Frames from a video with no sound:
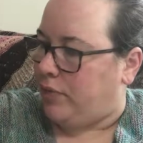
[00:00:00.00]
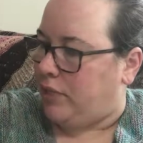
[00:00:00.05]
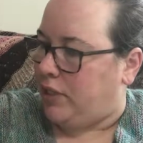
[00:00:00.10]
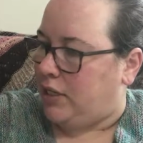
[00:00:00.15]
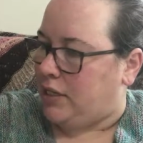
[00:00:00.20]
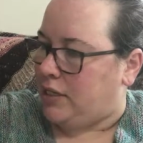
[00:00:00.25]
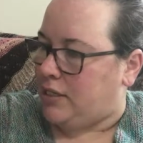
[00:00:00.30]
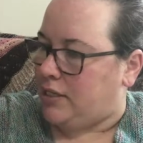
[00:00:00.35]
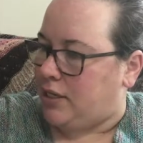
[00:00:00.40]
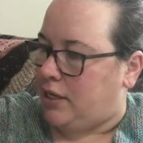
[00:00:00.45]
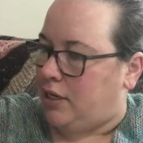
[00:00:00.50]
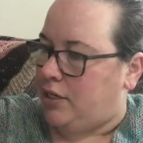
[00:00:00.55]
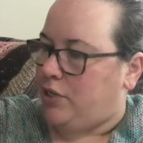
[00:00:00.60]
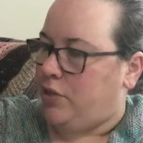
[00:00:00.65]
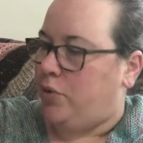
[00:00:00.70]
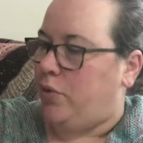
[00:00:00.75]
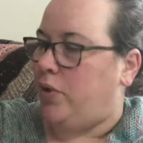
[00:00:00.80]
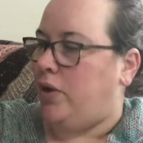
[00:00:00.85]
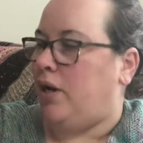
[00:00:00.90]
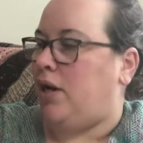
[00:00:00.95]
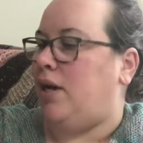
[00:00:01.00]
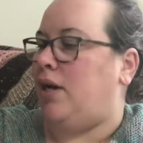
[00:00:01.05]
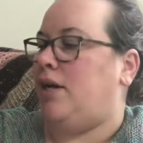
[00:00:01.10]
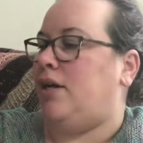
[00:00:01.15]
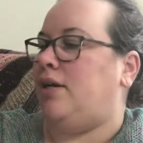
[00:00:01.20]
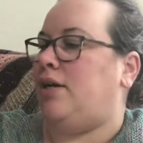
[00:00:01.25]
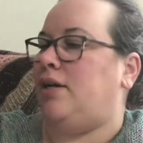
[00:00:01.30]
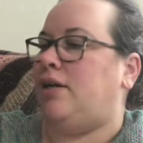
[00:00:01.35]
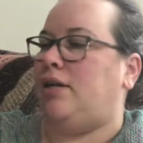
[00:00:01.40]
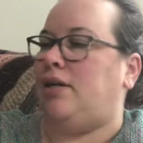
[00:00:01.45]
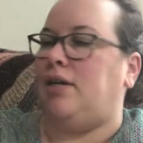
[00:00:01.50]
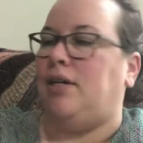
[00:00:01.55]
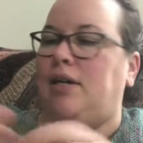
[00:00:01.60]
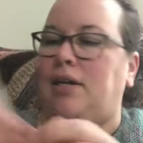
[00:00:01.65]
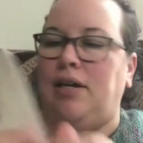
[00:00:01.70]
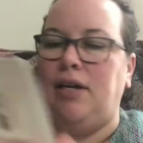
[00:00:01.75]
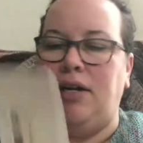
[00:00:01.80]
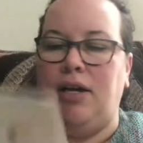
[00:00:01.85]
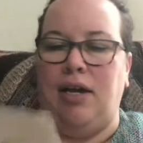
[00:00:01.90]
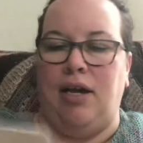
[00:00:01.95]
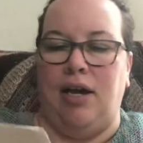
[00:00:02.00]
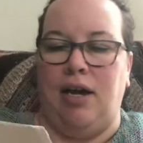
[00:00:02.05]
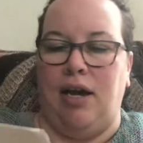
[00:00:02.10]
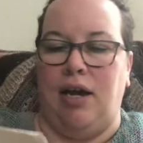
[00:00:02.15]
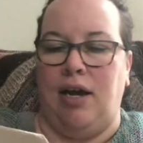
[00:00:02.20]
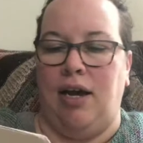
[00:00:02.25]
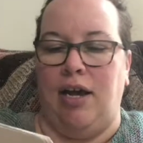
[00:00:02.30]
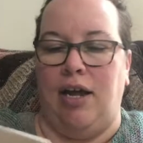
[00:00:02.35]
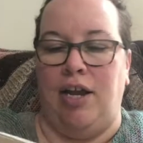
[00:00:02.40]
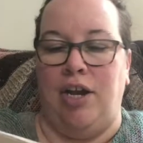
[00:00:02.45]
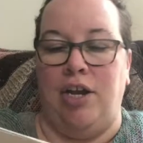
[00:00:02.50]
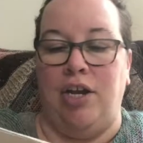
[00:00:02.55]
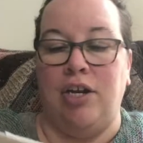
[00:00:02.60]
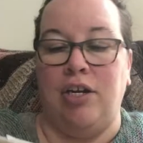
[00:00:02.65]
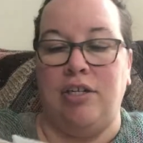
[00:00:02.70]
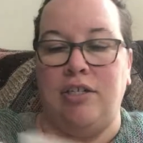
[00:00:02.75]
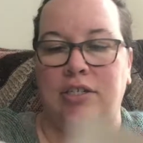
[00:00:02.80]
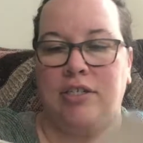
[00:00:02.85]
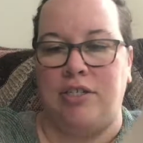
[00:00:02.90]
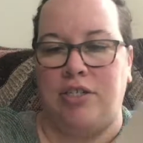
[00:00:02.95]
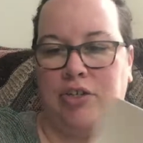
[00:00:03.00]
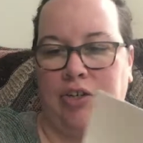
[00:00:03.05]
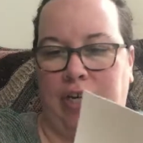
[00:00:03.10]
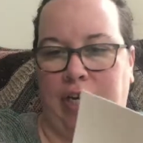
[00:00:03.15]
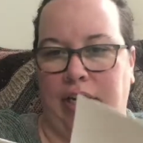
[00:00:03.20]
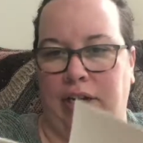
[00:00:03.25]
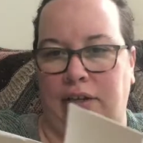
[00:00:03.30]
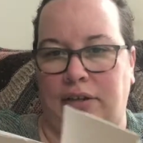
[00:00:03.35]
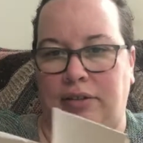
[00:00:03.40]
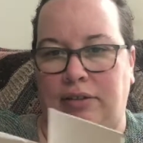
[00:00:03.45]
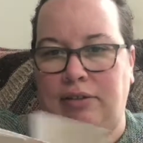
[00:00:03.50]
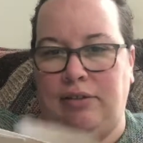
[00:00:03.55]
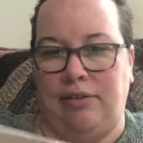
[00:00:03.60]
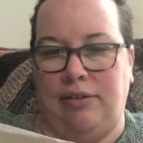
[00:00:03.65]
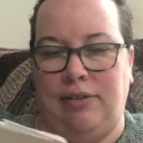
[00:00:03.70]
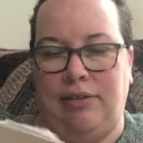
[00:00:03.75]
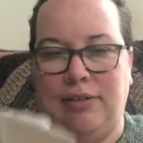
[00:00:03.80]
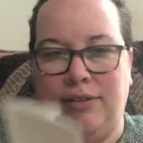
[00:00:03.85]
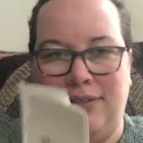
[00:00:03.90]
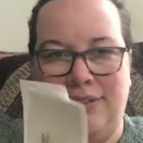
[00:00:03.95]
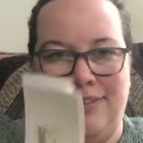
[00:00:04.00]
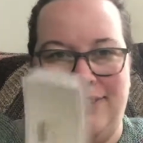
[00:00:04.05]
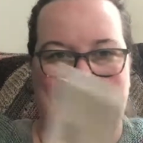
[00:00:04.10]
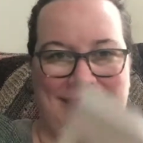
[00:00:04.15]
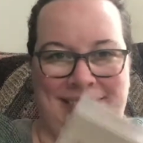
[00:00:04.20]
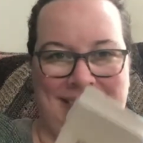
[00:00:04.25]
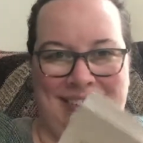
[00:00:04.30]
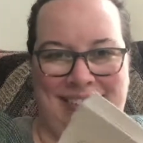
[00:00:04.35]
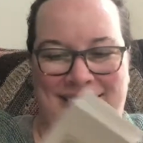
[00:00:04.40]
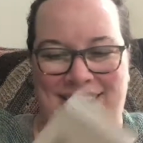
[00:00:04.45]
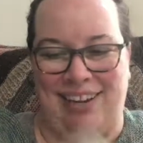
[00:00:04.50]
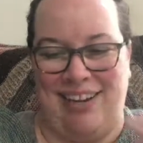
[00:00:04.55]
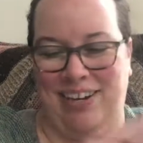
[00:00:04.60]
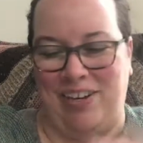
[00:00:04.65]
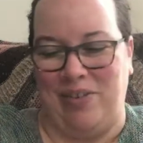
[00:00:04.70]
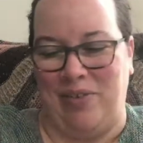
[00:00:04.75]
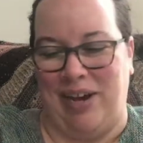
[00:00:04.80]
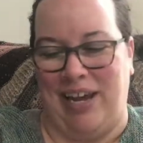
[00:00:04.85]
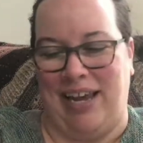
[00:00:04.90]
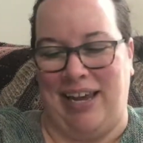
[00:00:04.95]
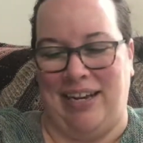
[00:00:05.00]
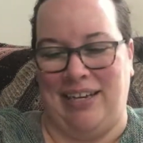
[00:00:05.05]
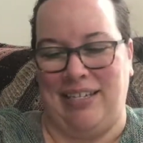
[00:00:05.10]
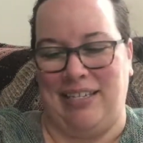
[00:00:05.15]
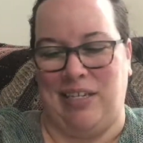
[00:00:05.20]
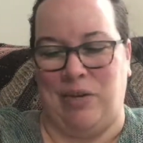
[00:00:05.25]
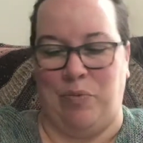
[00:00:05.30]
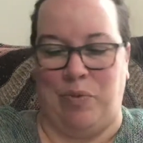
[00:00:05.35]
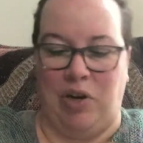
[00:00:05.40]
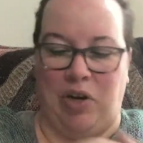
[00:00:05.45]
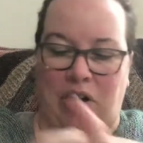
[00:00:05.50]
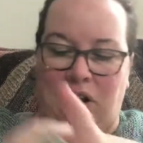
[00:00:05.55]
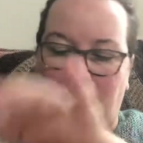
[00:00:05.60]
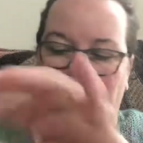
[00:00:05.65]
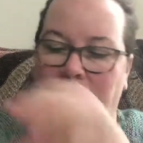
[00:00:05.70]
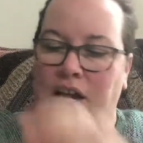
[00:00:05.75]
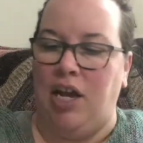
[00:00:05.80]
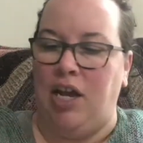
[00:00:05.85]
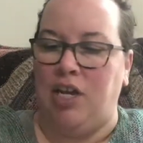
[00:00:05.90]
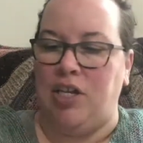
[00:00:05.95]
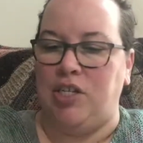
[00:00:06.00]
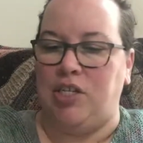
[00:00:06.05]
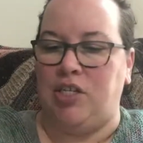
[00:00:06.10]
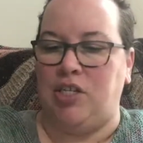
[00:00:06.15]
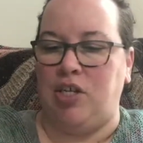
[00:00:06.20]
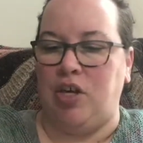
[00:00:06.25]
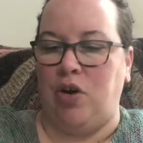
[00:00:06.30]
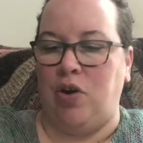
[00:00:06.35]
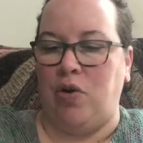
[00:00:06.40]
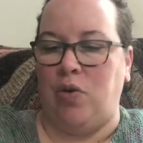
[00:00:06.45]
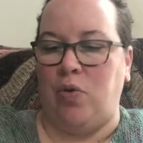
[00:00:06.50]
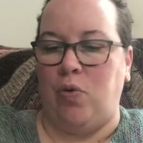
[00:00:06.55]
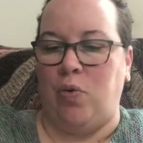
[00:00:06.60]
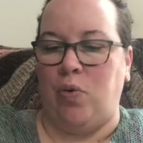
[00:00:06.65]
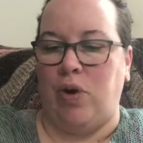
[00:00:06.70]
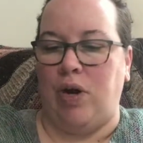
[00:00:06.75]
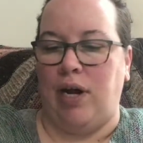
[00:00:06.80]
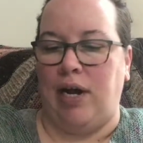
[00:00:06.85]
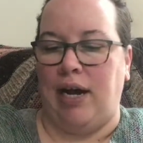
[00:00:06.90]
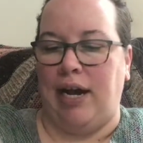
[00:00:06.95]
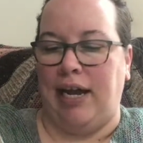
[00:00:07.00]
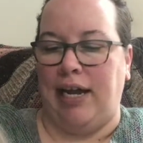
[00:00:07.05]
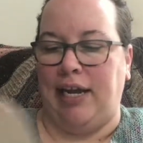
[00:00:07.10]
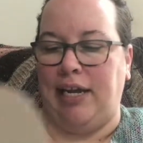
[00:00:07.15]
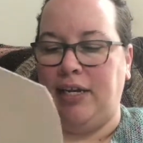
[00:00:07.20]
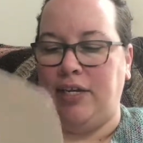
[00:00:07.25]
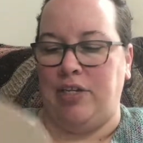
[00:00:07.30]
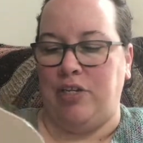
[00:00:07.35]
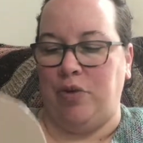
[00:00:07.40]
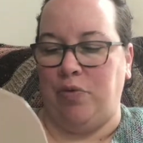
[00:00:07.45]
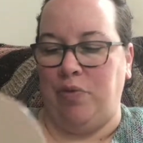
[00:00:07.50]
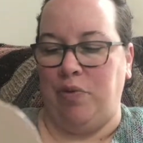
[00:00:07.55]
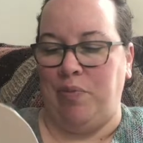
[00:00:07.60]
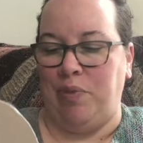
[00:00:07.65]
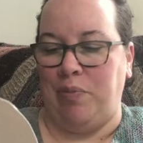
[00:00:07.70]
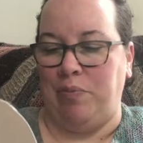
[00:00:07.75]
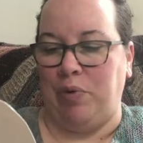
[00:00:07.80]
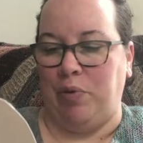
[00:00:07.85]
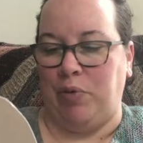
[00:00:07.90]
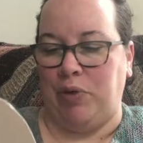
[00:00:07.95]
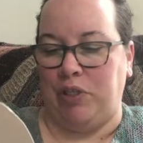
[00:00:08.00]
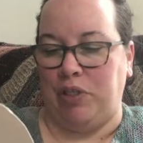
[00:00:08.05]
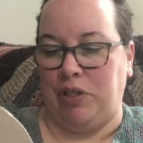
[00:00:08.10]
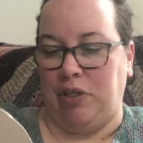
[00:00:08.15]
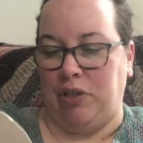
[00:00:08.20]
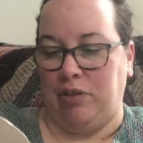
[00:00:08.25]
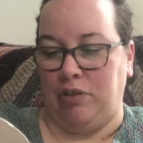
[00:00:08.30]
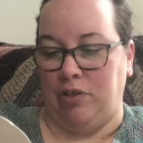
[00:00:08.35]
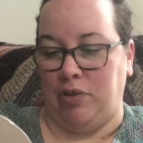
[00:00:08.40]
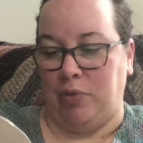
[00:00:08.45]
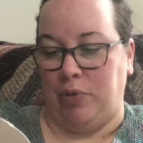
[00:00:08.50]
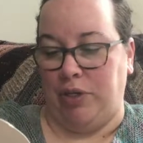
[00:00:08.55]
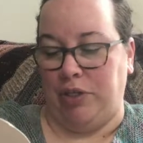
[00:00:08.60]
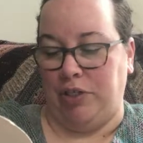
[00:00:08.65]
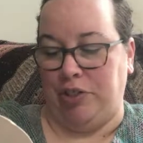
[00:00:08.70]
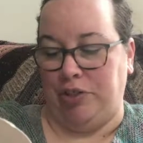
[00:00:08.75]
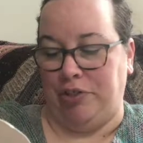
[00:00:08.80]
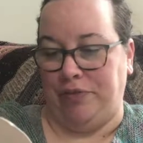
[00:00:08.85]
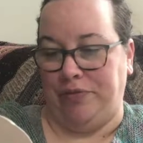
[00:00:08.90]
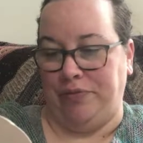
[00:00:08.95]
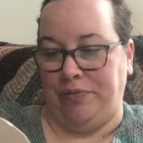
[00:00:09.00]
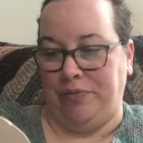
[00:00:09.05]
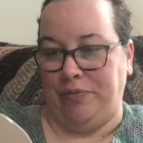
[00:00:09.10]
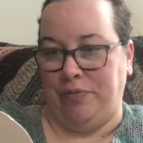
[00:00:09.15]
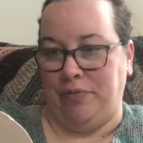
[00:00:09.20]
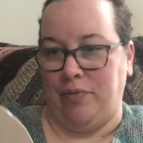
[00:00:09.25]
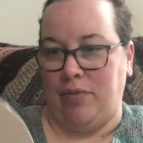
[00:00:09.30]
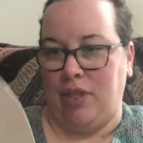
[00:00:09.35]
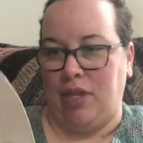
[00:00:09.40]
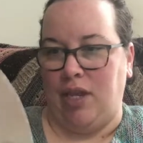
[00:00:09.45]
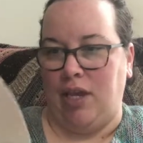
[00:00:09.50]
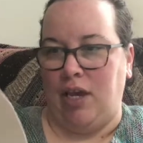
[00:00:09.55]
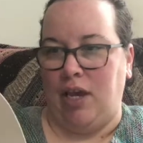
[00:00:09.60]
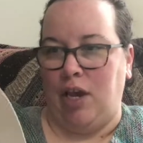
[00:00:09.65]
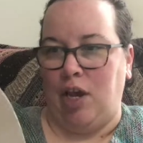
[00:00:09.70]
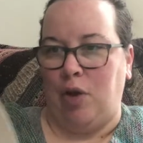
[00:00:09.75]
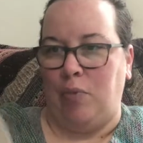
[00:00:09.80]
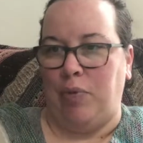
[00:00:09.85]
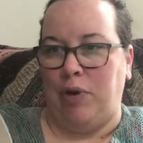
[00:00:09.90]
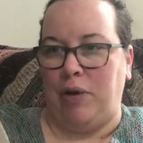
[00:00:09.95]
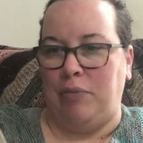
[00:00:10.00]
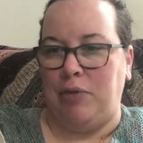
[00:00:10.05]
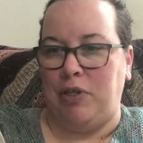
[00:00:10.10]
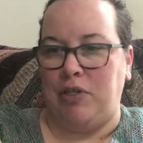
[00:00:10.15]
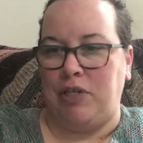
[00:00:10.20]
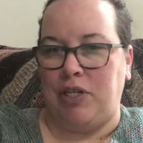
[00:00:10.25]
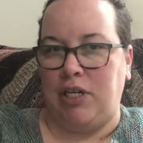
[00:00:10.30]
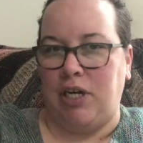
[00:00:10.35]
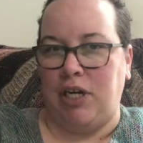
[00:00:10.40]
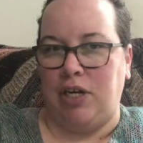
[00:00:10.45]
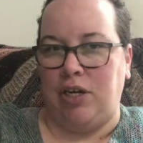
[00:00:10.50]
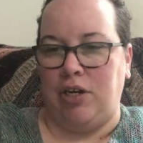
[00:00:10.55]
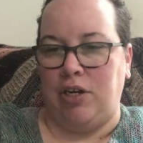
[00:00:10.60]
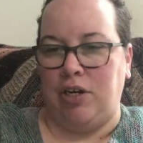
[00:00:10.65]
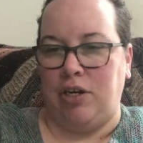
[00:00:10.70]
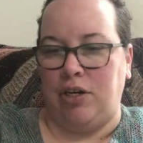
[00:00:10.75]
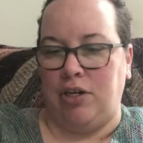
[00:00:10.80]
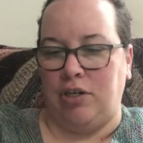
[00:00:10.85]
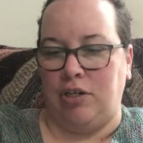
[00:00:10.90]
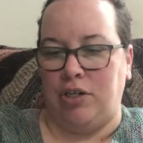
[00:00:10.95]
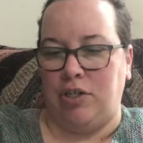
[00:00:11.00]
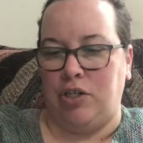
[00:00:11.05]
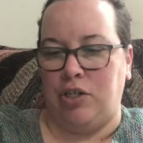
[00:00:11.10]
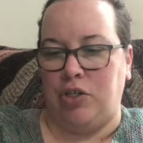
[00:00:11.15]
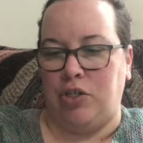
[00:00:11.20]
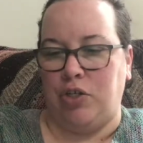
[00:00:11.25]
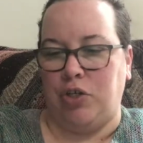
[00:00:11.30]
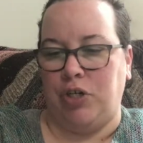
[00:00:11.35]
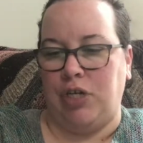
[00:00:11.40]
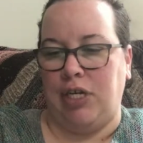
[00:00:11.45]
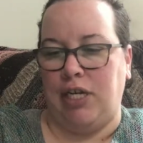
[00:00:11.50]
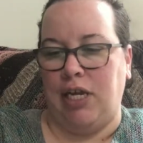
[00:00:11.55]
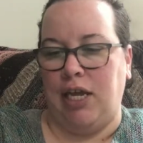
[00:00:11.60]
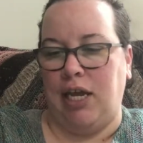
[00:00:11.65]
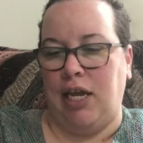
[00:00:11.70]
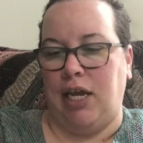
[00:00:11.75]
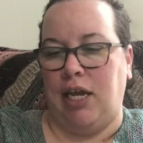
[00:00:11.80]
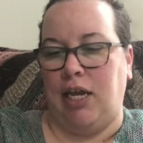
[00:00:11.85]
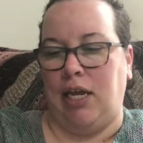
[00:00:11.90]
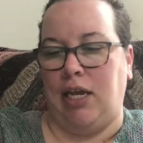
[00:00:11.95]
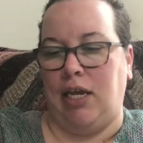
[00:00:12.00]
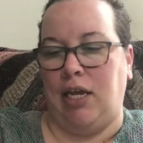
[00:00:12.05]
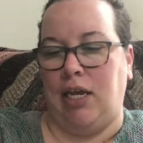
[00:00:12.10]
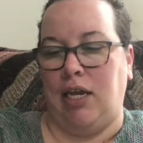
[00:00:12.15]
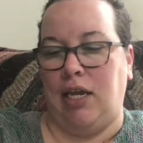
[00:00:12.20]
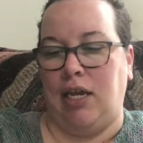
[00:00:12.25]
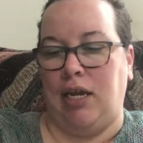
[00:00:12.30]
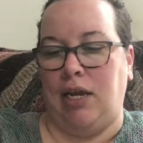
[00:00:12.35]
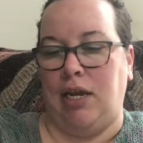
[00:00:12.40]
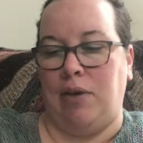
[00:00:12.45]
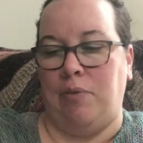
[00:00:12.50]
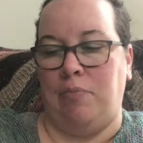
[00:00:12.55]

Yes, I do. Nerd String. I knew I had it somewhere. So I don't remember which color is which. But I'm using Nerd String in